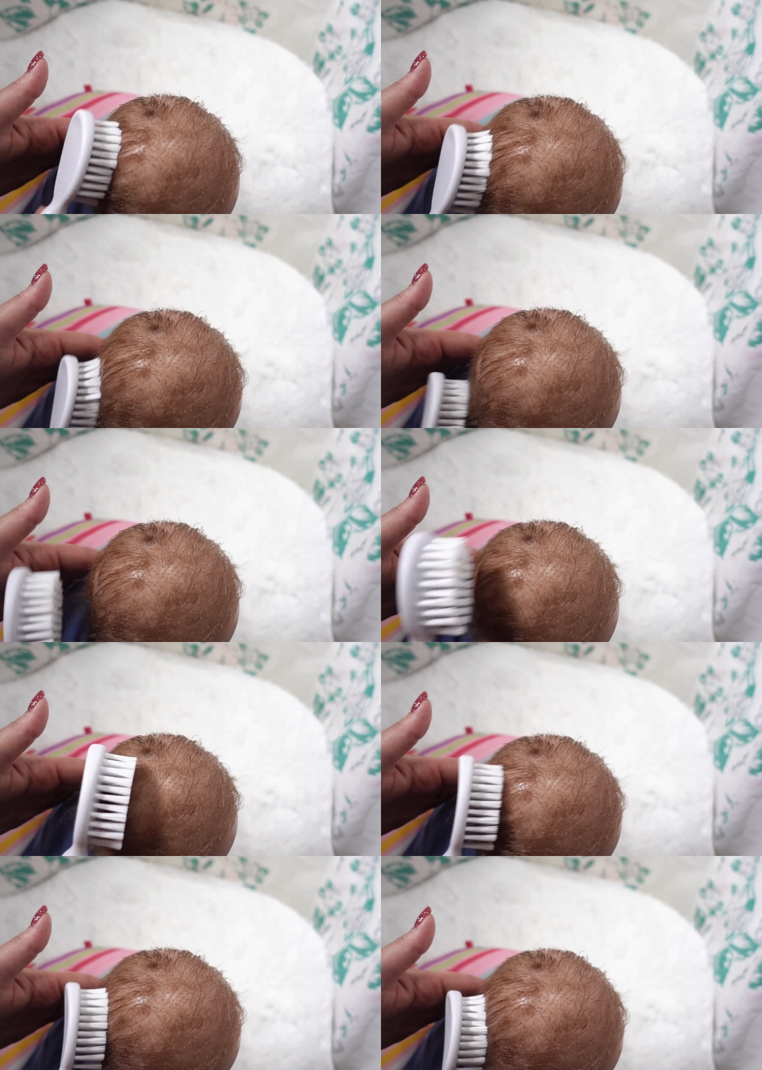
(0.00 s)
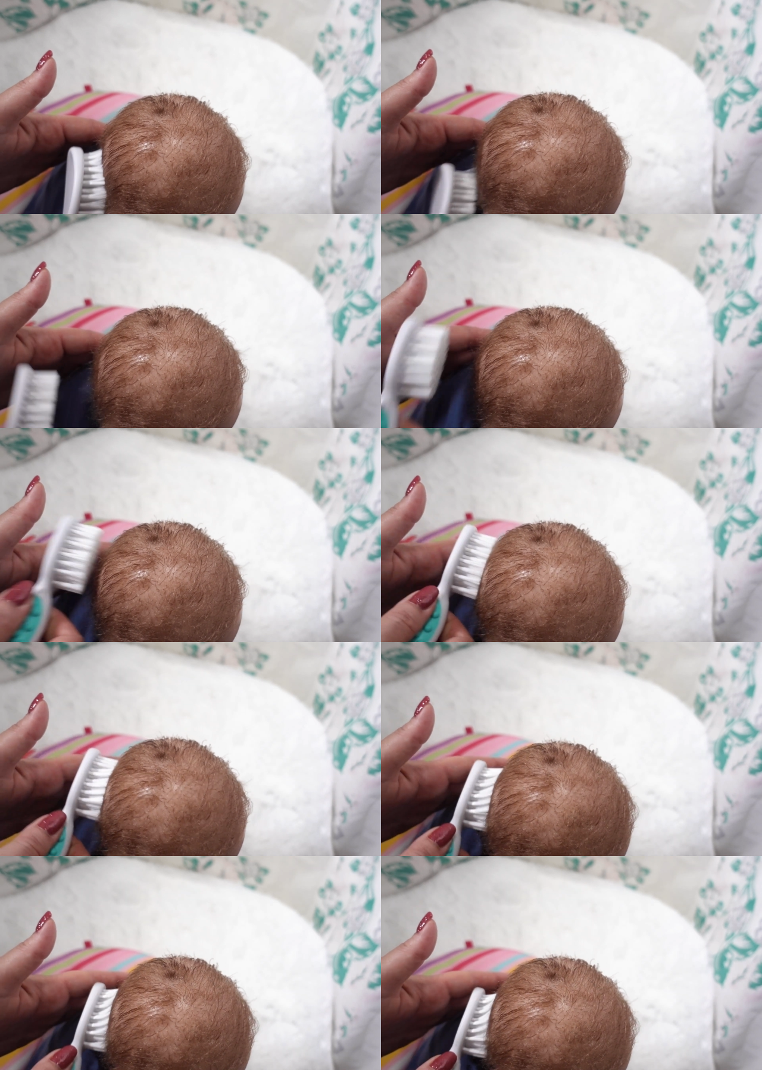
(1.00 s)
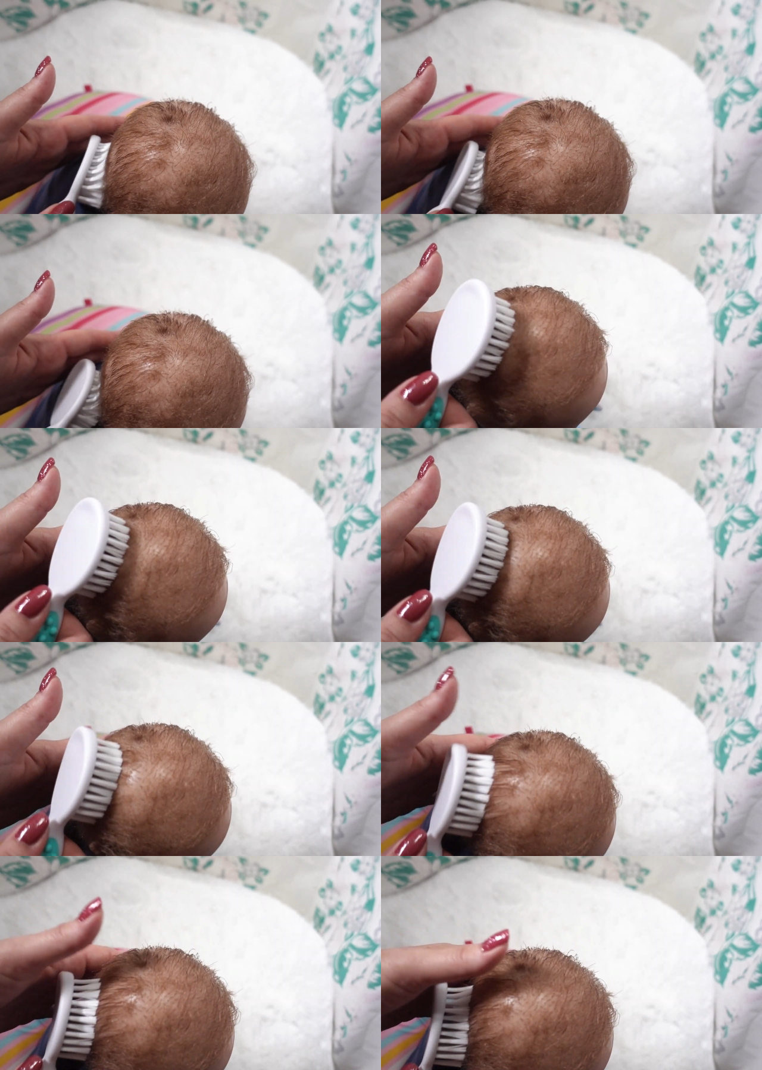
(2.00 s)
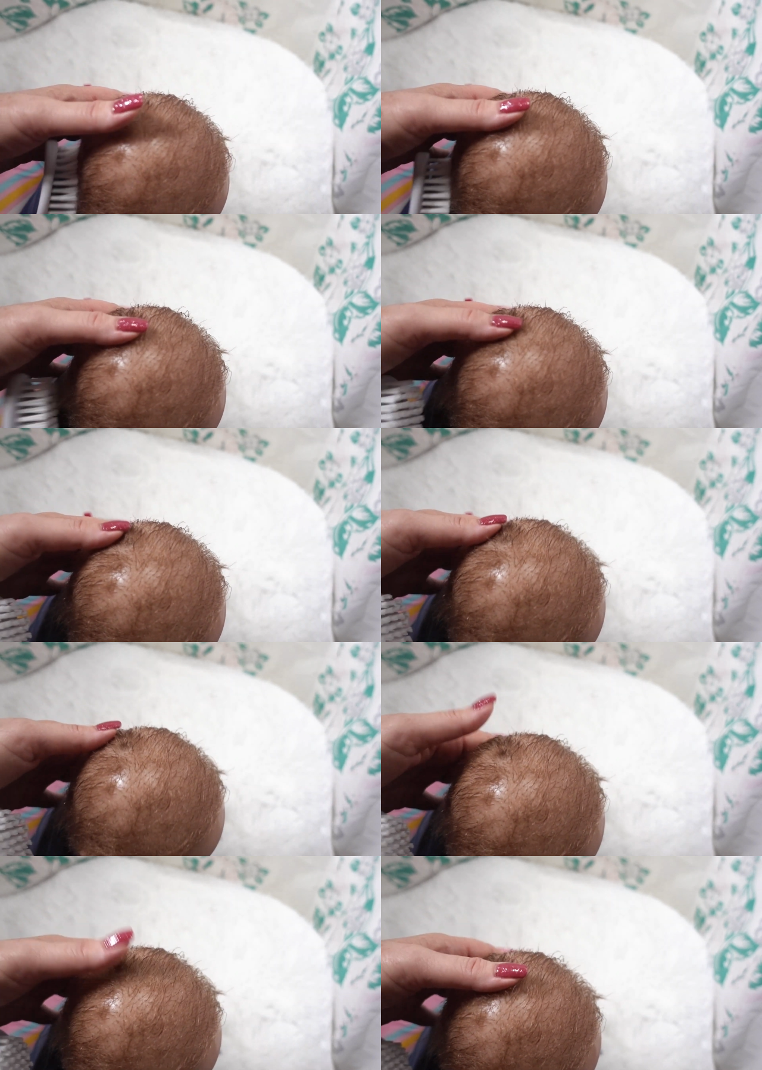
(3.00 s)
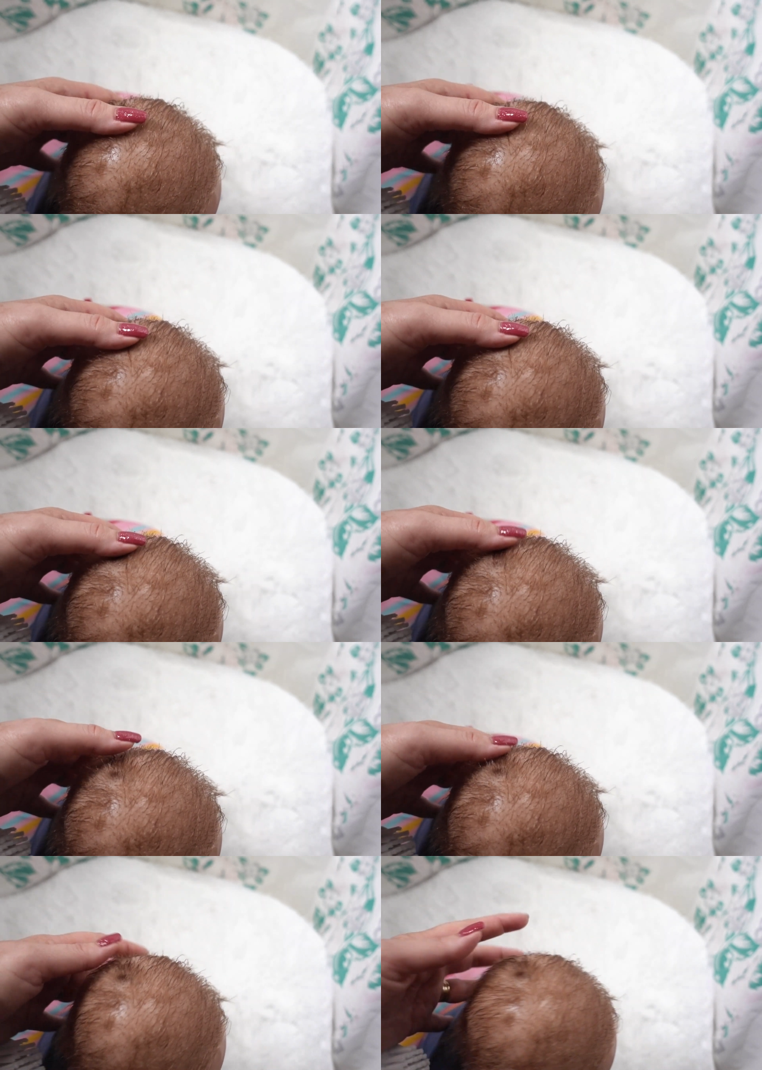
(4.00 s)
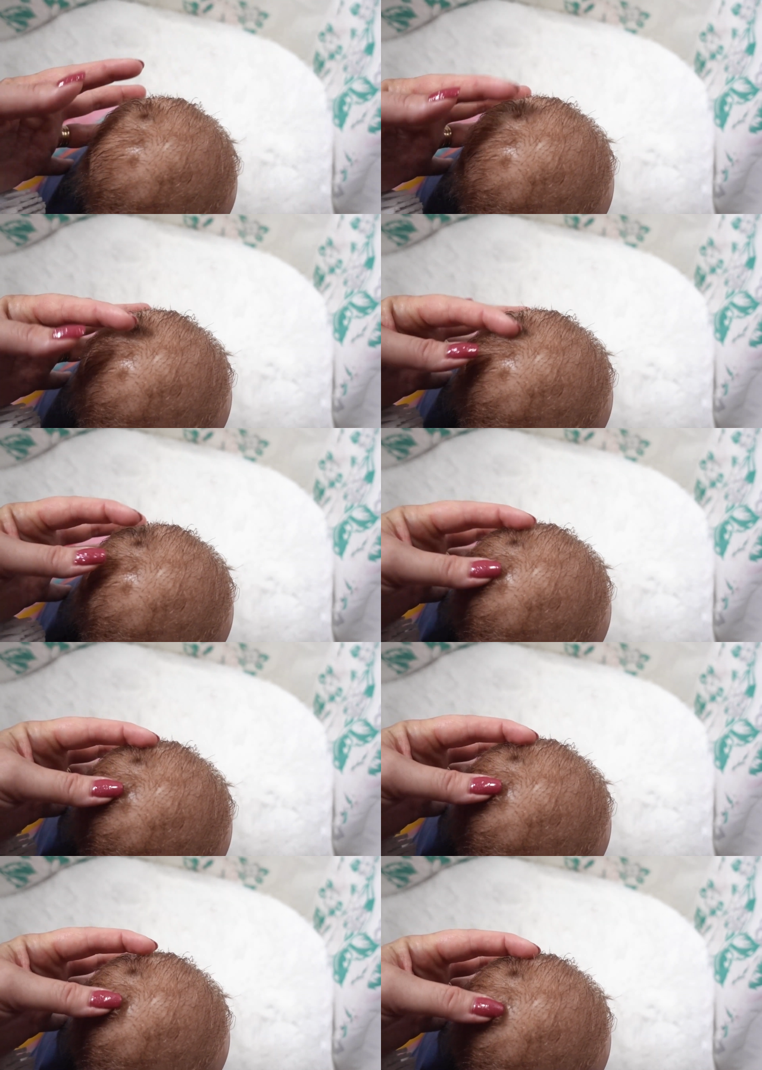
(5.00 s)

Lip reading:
[unreadable: no face in view]